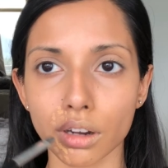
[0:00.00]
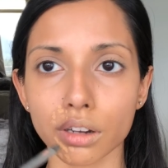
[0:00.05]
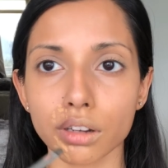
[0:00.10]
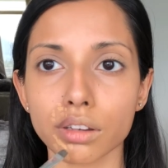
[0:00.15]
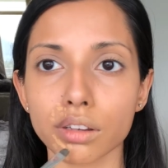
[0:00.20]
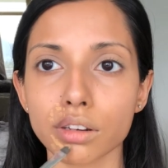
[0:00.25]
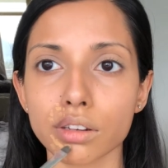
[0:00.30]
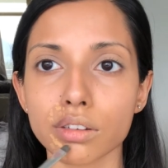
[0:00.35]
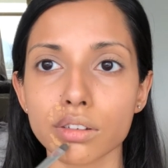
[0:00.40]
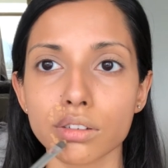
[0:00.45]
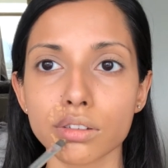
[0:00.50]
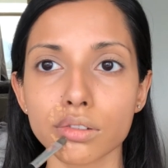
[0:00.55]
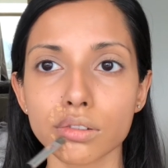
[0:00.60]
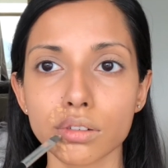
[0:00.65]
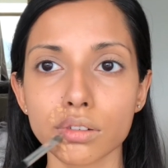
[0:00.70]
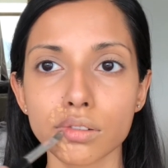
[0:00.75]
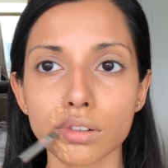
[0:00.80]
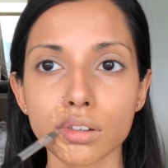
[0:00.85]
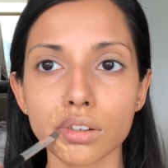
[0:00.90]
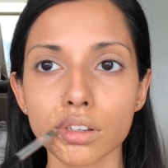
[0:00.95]
gonna
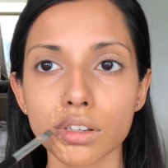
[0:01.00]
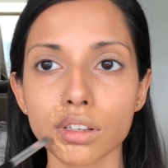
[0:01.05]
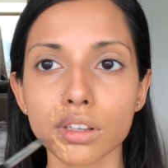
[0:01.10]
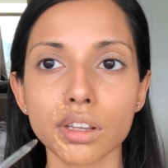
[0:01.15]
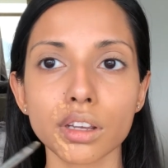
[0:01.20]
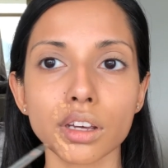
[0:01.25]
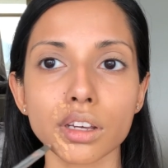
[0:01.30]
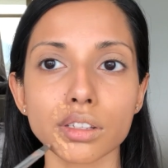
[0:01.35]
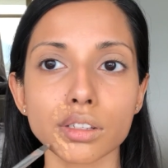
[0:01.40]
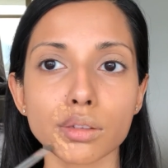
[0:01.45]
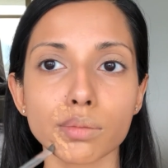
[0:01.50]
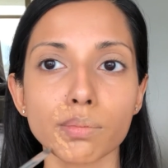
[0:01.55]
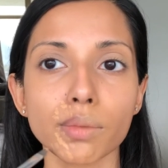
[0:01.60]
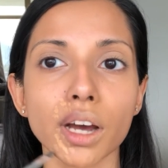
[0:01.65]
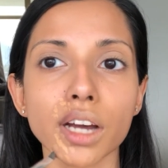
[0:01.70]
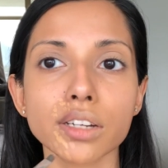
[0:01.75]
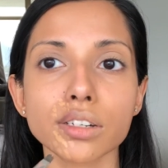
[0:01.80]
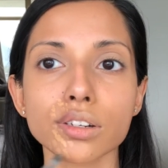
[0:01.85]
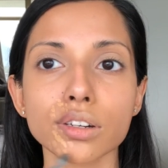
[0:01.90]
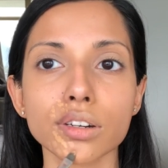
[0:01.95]
do as
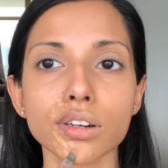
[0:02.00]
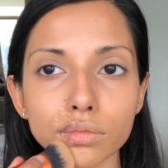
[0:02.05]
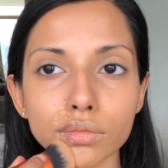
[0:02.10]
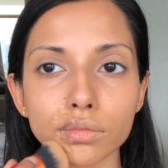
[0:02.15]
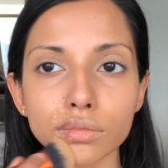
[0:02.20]
much.